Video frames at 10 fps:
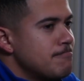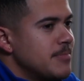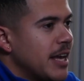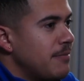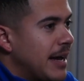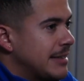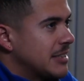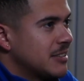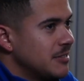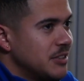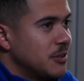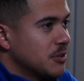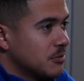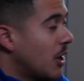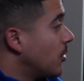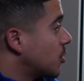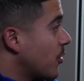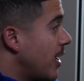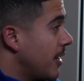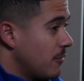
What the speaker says: then that's college credit,